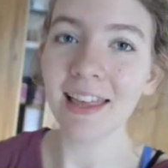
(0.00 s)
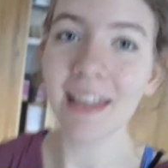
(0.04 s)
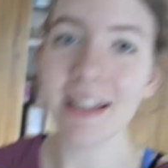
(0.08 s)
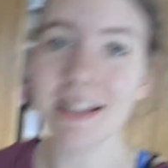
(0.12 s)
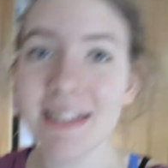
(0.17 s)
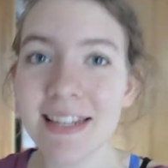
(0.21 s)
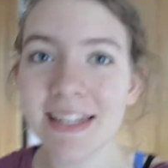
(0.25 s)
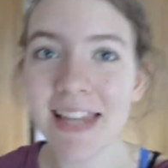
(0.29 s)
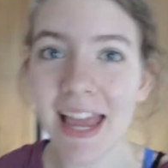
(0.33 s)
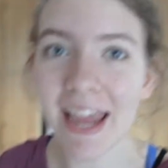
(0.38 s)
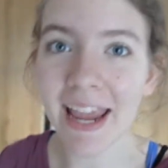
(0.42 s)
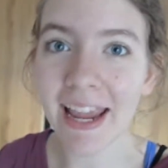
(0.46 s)

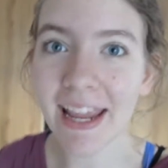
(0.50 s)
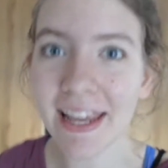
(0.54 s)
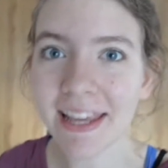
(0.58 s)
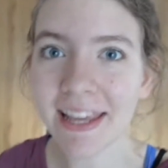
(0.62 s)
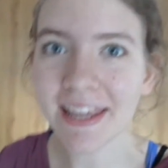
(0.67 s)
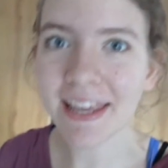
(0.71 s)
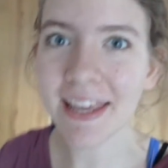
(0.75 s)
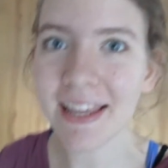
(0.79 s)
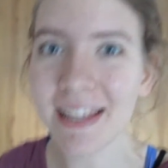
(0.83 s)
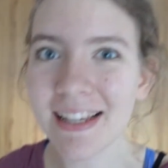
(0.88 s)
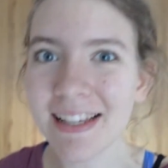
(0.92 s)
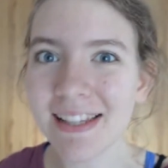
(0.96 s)
Today
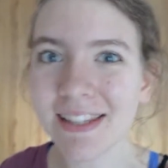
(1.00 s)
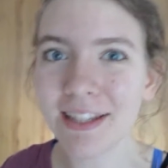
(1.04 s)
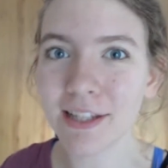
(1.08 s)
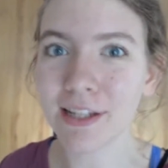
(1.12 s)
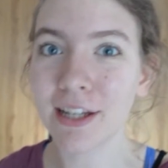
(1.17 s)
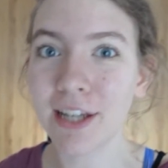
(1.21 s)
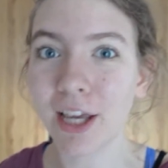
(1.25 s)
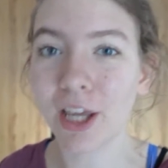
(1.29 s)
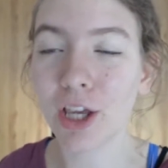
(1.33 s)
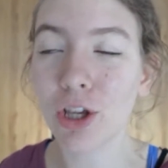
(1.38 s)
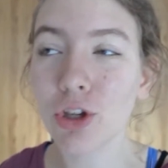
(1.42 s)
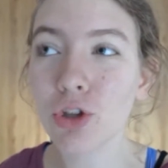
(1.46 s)
is
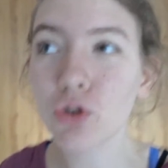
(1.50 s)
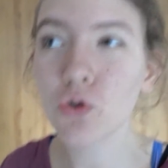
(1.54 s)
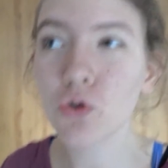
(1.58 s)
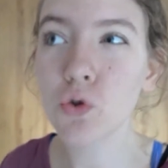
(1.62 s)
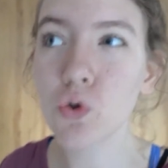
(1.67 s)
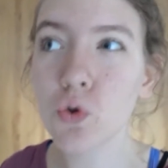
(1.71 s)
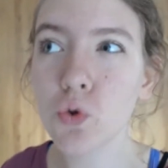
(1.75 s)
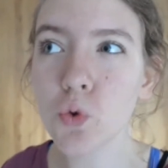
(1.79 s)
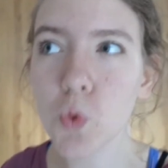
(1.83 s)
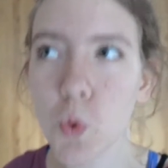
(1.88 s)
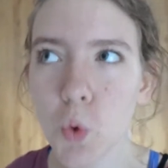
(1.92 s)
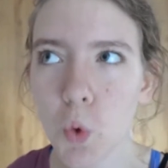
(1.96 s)
a
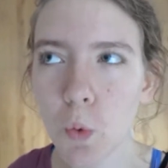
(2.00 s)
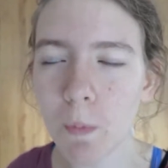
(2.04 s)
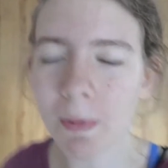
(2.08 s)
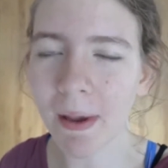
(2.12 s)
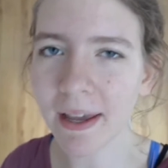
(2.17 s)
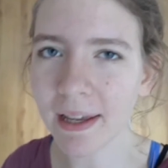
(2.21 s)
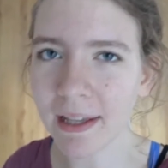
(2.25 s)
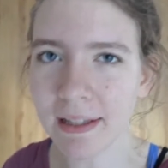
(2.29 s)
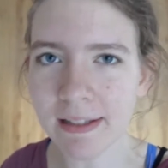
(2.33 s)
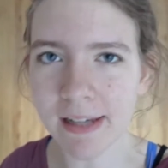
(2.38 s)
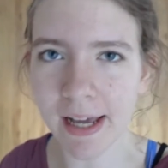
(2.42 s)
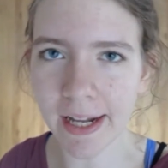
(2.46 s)
super
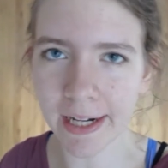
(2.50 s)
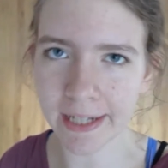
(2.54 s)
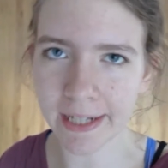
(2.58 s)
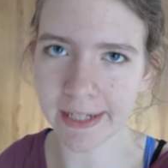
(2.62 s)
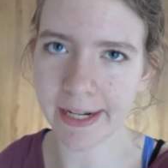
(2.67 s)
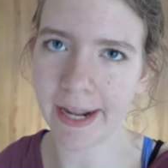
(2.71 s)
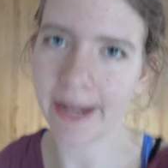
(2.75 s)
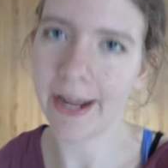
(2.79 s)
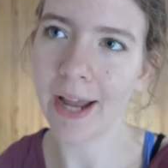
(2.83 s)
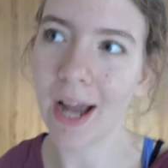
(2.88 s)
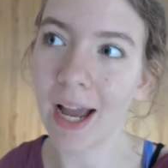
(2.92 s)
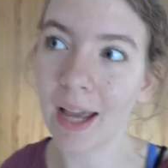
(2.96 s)
exciting
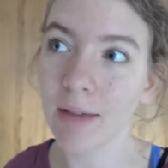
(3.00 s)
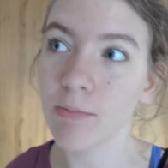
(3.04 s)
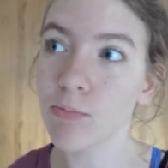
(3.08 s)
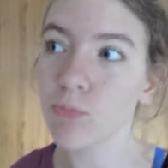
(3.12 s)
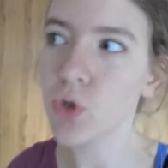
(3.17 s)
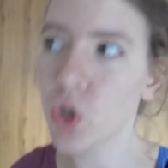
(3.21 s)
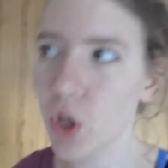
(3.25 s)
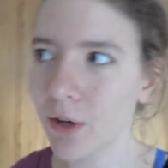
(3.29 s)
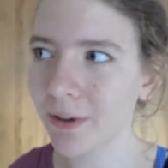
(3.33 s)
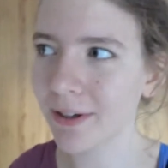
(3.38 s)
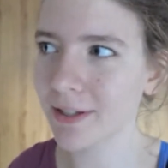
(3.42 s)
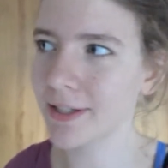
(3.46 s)
day. I'm
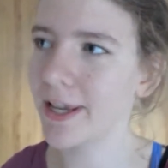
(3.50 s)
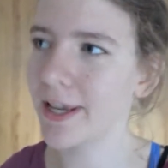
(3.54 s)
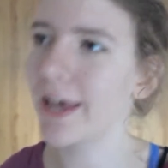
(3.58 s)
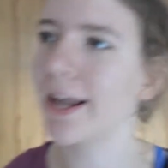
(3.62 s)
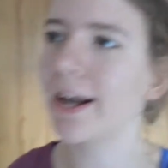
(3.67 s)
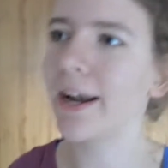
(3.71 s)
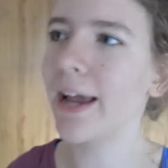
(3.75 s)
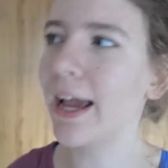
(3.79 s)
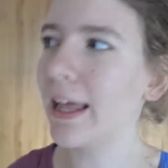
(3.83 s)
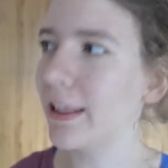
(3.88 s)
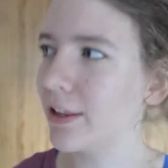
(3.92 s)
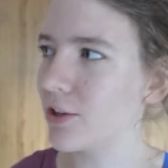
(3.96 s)
so excited.
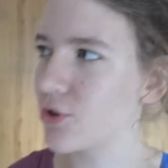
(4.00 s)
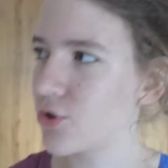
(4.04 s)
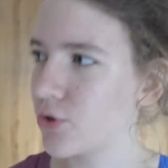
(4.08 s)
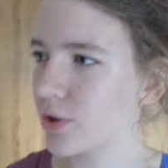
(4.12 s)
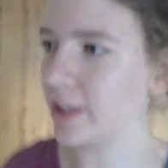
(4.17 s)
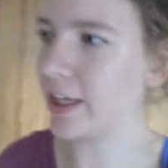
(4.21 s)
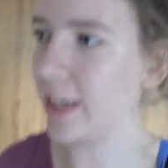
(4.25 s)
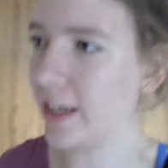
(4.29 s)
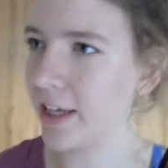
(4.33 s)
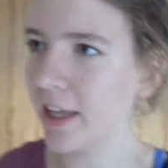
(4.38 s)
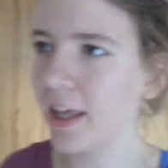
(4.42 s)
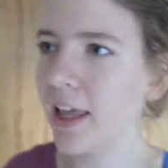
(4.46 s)
I
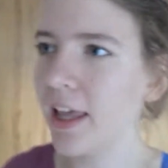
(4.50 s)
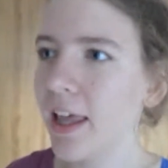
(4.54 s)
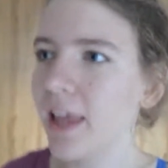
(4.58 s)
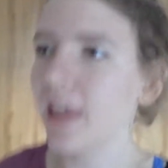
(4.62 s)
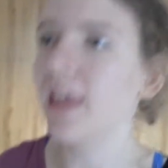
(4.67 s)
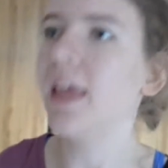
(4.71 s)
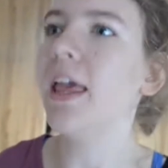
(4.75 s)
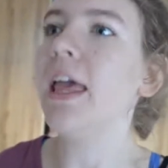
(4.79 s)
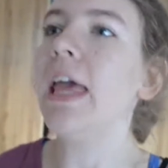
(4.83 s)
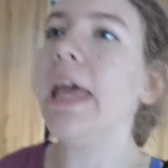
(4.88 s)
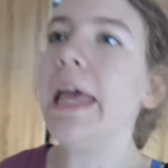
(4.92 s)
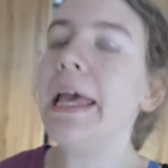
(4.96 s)
literally
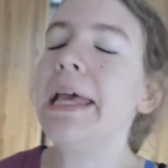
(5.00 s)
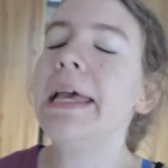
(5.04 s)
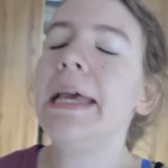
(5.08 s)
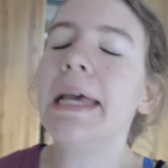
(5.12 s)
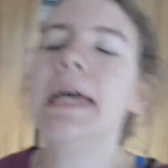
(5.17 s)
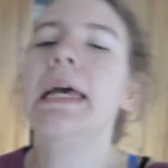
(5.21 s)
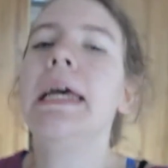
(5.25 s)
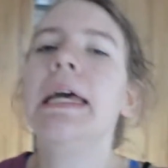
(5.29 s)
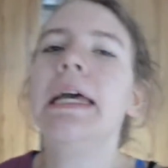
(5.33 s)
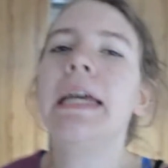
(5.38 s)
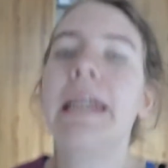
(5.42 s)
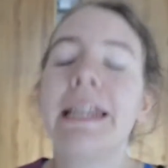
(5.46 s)

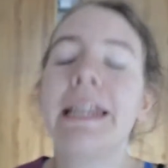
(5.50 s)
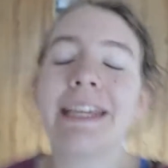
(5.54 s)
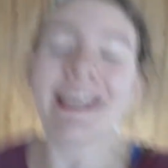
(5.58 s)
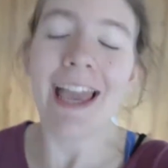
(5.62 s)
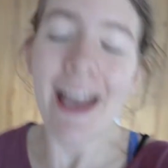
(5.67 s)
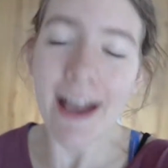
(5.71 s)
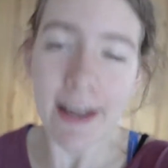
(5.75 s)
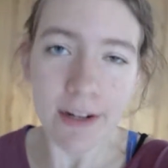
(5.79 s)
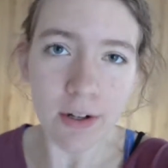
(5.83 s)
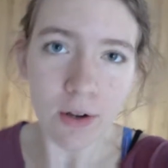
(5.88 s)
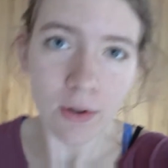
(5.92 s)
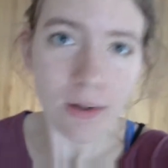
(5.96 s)

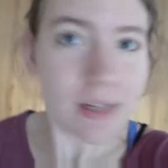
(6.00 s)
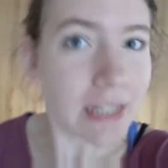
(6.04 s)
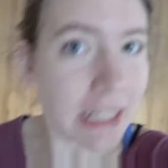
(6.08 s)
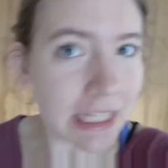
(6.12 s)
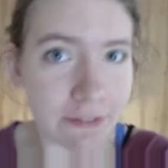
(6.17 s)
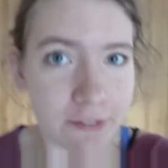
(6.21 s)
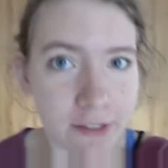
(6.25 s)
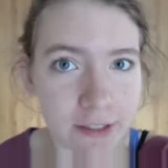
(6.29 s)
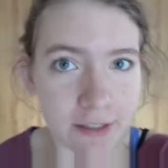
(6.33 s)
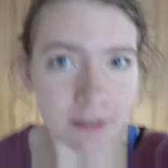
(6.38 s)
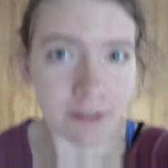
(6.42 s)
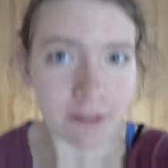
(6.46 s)
cannot
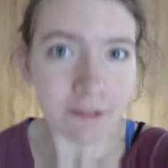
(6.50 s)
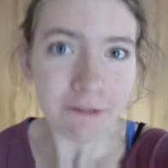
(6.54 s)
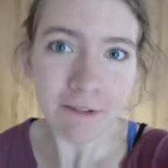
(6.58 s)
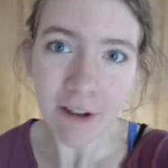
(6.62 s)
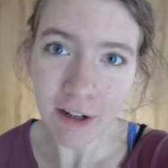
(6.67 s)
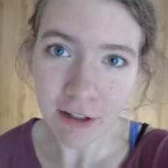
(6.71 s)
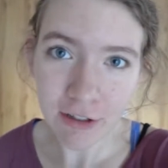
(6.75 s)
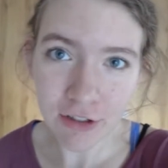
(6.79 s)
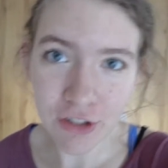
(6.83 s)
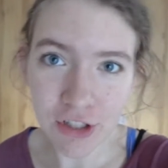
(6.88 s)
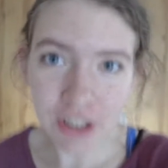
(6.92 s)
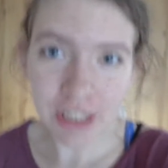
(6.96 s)
even
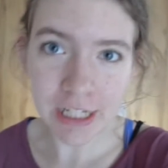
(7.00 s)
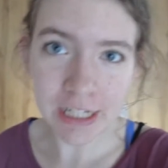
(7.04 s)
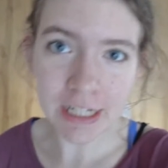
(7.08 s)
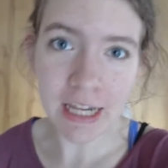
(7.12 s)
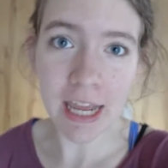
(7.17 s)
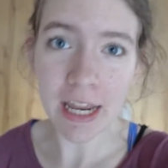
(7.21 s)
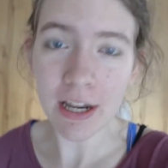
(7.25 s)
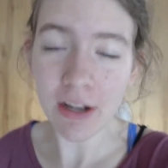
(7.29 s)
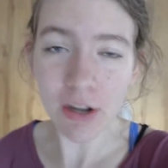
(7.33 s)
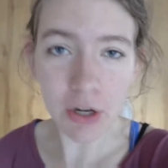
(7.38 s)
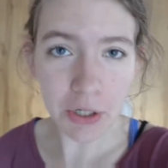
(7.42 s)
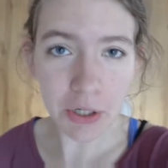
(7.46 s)
function.
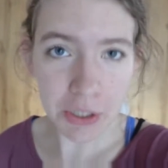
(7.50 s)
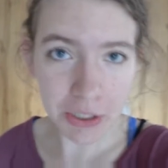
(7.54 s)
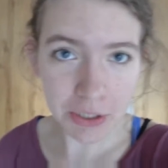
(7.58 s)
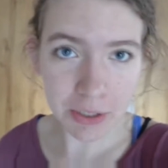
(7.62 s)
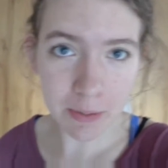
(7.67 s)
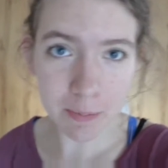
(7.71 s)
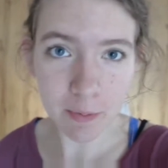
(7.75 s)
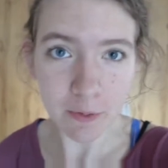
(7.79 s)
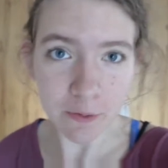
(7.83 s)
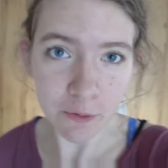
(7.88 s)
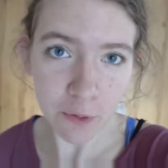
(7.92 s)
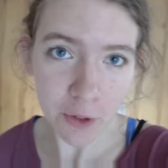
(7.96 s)
And no,
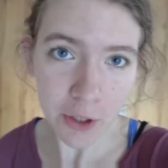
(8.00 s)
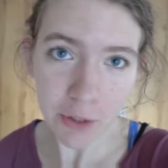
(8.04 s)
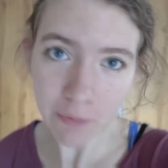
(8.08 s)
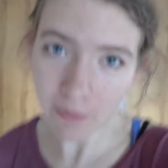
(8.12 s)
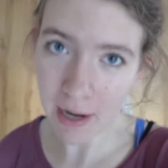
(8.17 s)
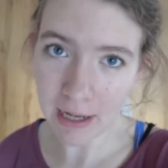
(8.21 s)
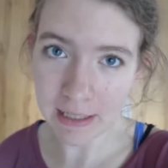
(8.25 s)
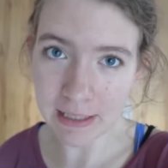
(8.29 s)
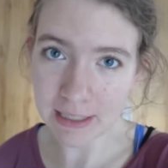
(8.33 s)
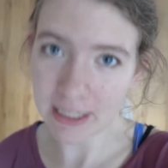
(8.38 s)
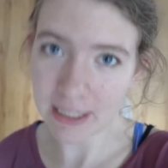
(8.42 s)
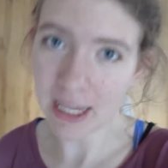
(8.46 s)
before you
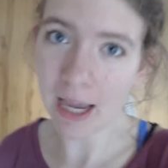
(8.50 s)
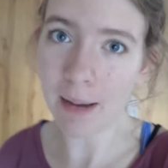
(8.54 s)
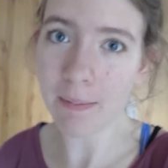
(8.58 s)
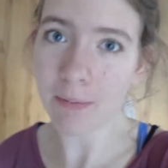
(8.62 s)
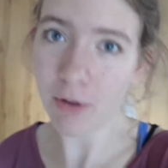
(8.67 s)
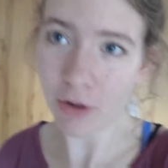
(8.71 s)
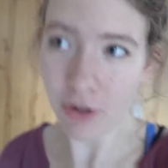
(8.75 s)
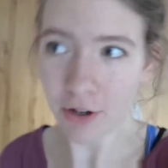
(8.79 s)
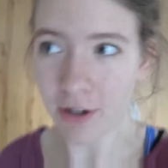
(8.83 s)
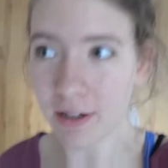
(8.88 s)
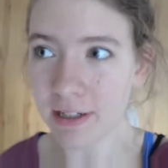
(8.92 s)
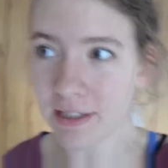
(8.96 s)
ask, I'm
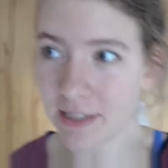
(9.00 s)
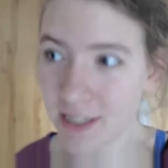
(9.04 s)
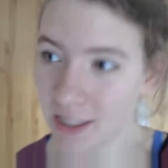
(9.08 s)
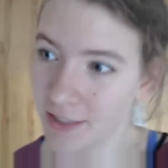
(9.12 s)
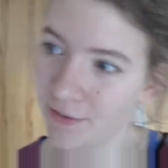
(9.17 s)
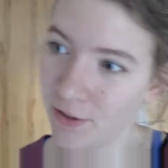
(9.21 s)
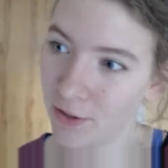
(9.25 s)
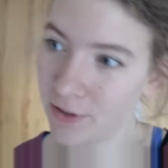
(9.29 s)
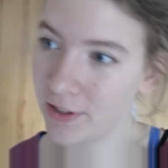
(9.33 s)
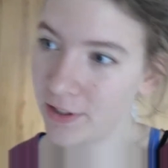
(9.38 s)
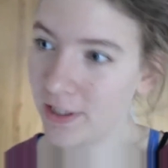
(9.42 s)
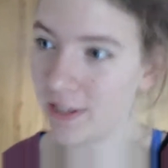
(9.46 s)
not going to see the
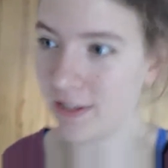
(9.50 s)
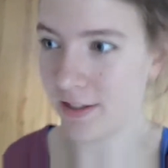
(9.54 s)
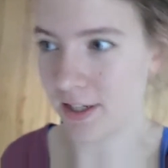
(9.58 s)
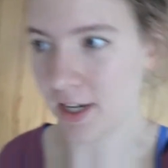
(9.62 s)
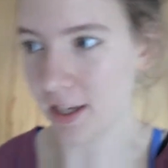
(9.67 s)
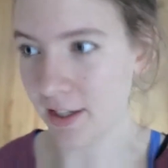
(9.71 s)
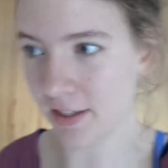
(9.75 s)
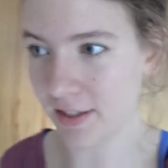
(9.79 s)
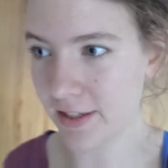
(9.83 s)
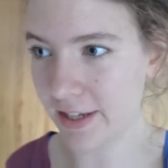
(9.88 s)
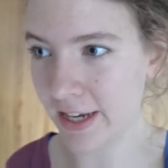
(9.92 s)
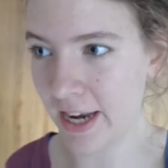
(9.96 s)
Fault in Our
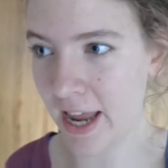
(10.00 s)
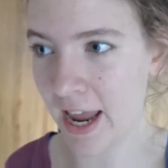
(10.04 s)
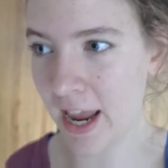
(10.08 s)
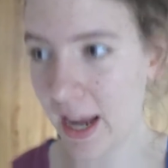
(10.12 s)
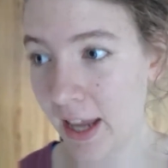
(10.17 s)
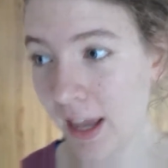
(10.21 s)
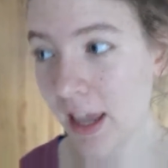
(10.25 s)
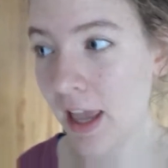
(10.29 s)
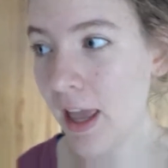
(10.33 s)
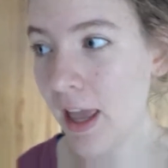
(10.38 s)
Stars today.